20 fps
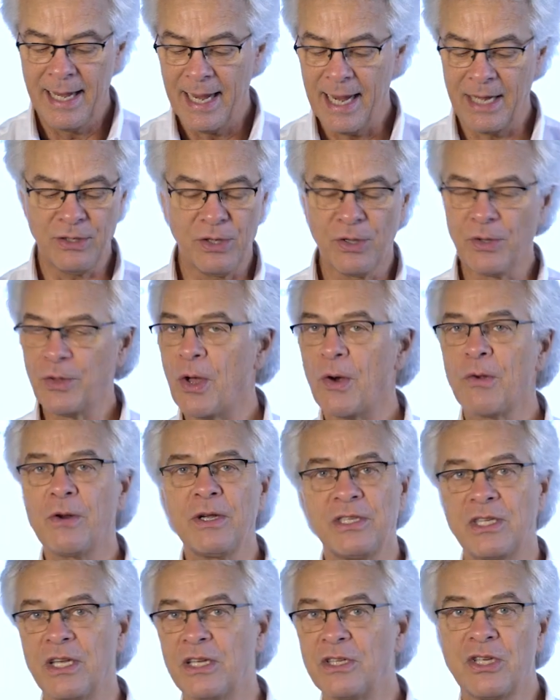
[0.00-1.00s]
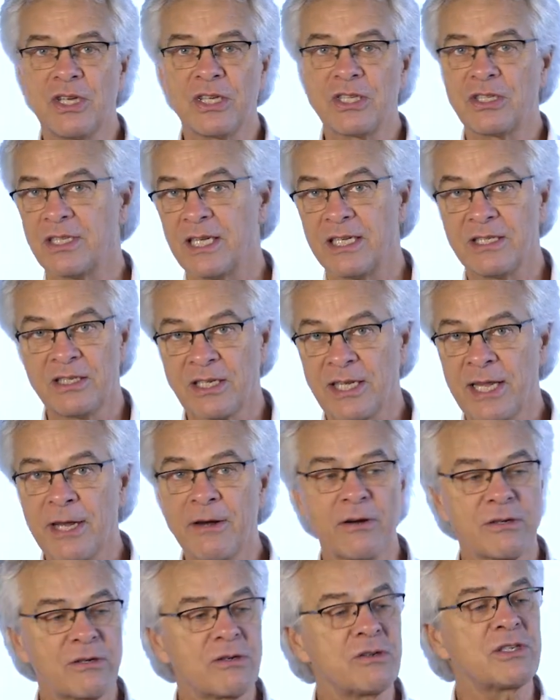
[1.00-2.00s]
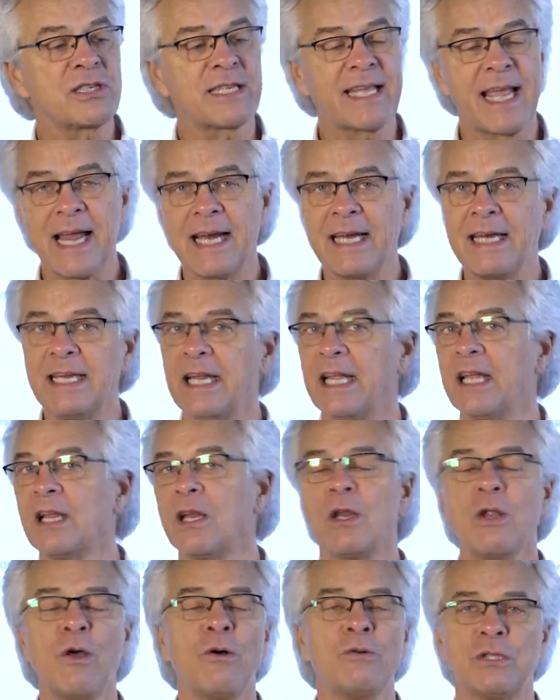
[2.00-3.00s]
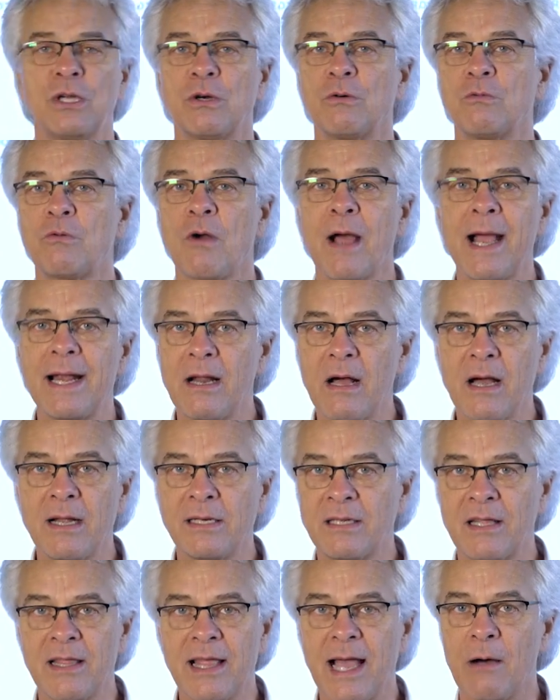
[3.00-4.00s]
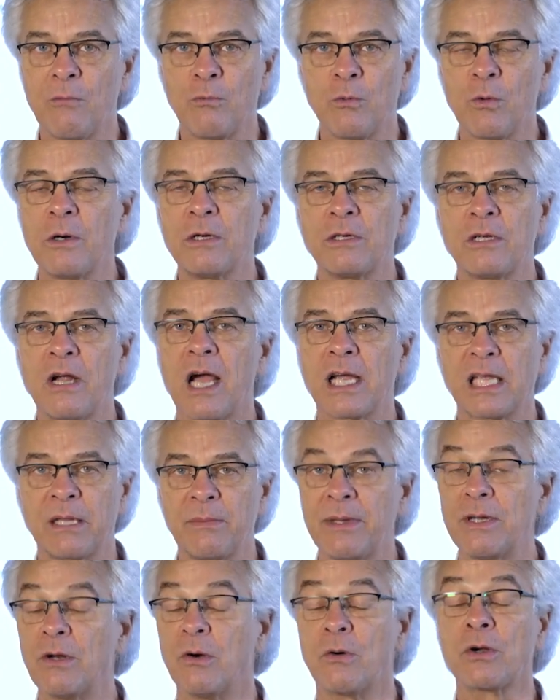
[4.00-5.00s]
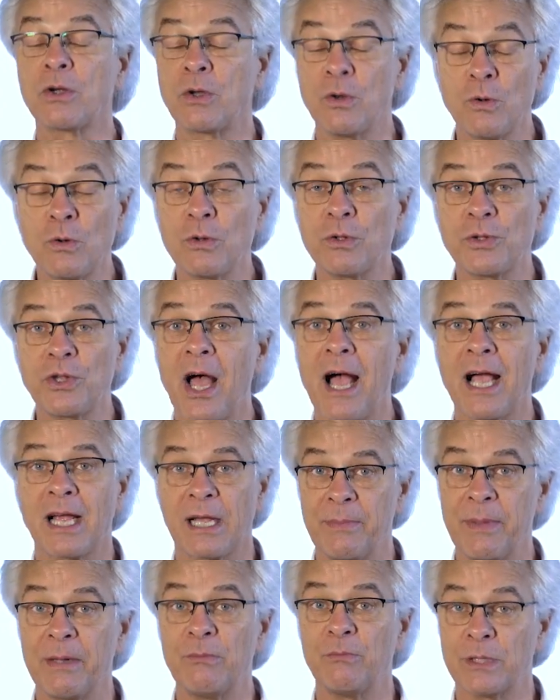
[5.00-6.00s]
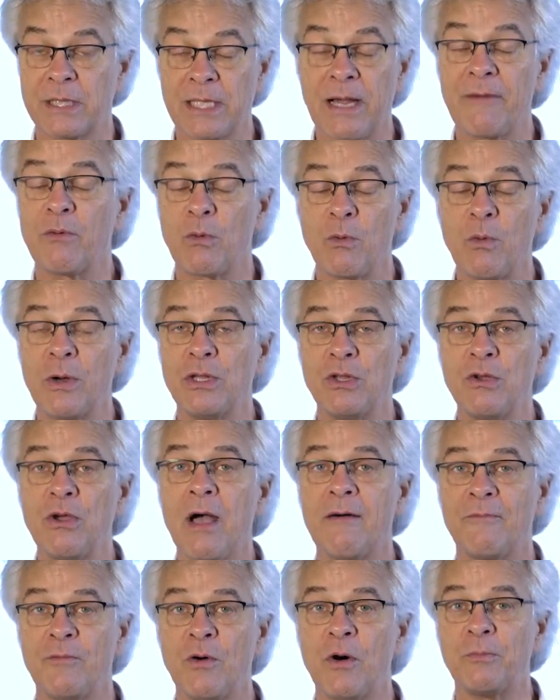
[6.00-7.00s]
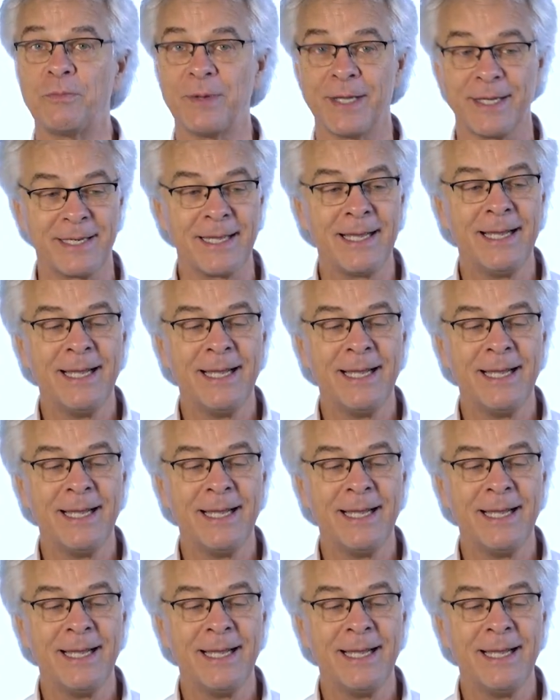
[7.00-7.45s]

And you'll notice it just says character scanning. It loads it right onto that Word document or Google document, whichever one you have opened,